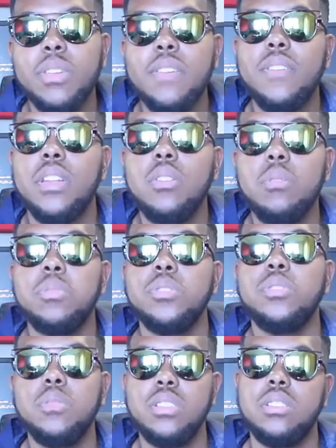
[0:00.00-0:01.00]
given an
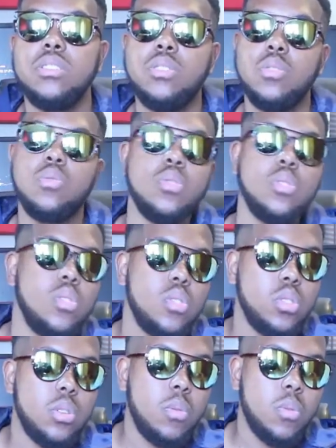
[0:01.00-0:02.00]
opportunity to
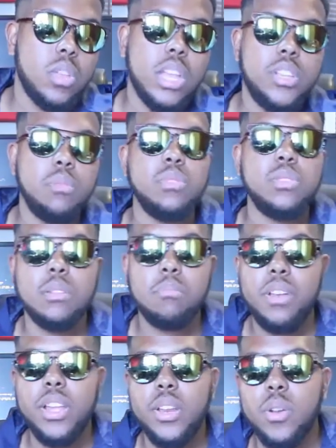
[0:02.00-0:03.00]
get your music
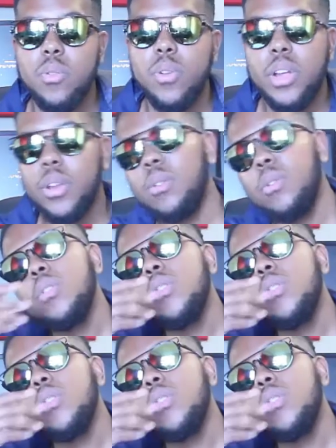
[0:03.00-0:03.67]
played on radio.